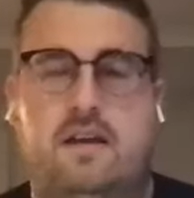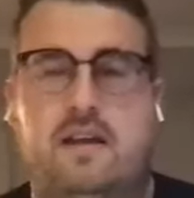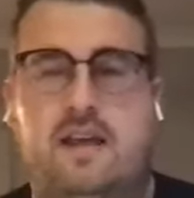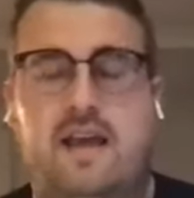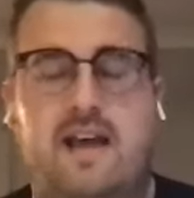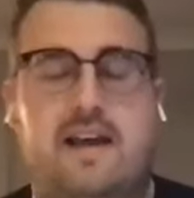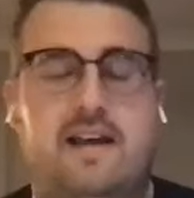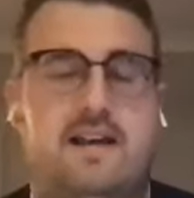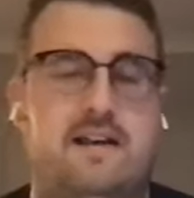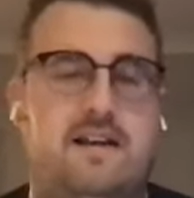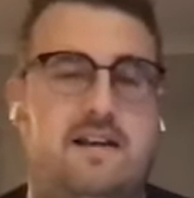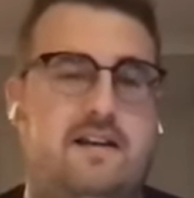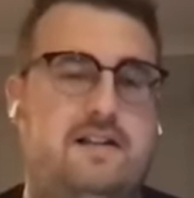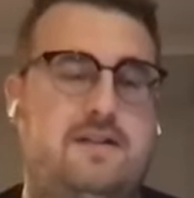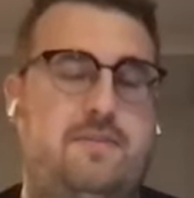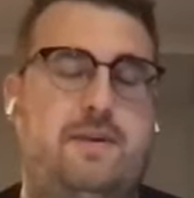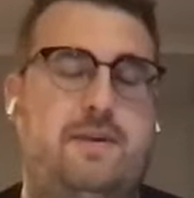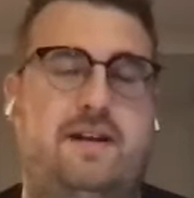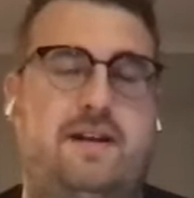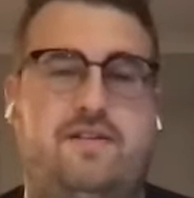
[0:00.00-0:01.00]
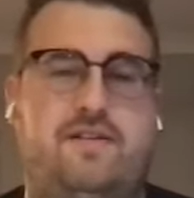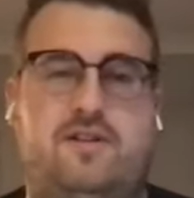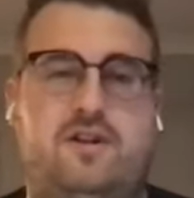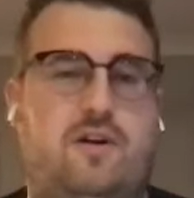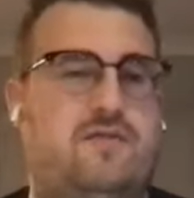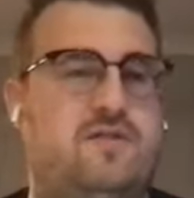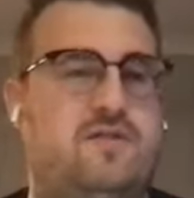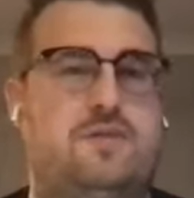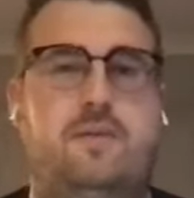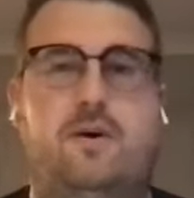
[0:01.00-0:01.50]
Yeah, uh, there's a bit of
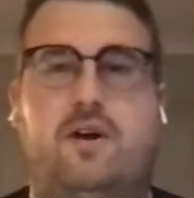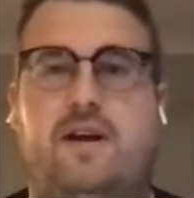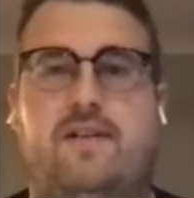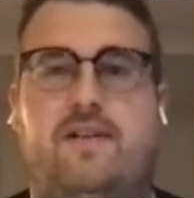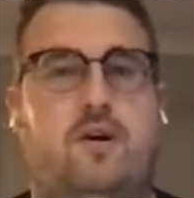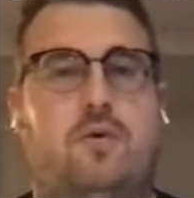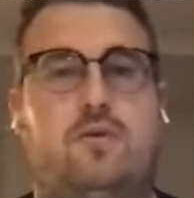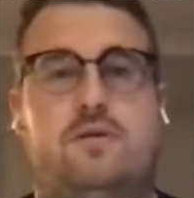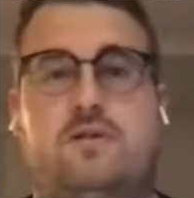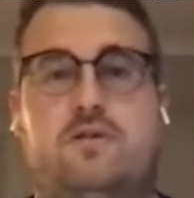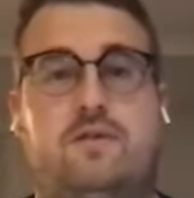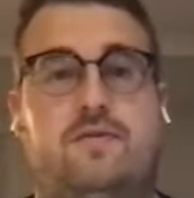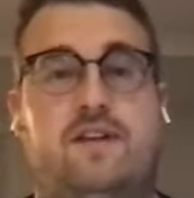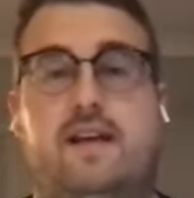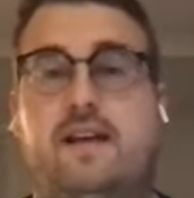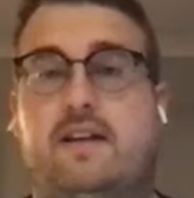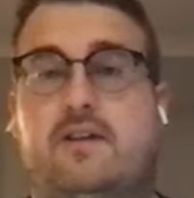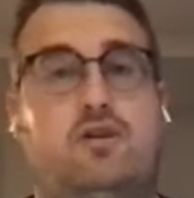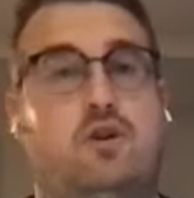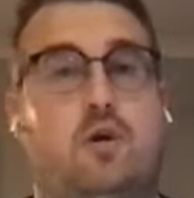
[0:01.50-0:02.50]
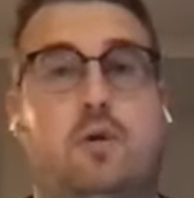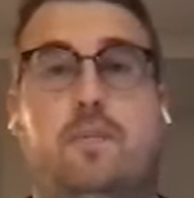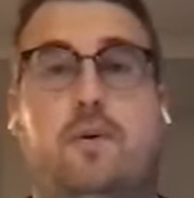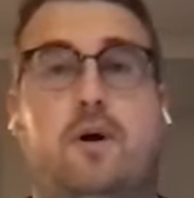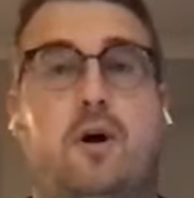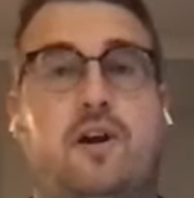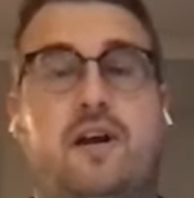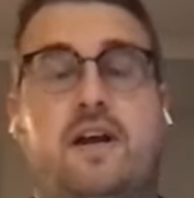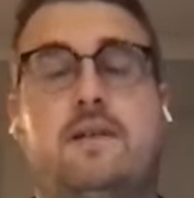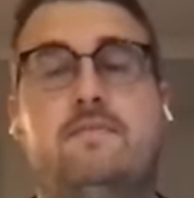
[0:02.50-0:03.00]
soft spot. I've always loved uh, Joel
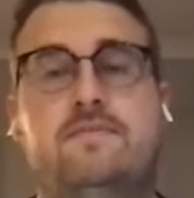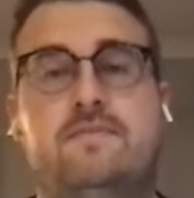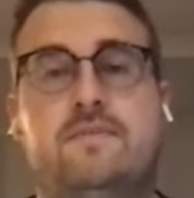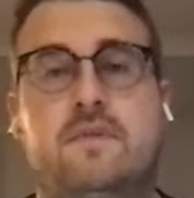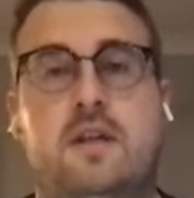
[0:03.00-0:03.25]
Porter.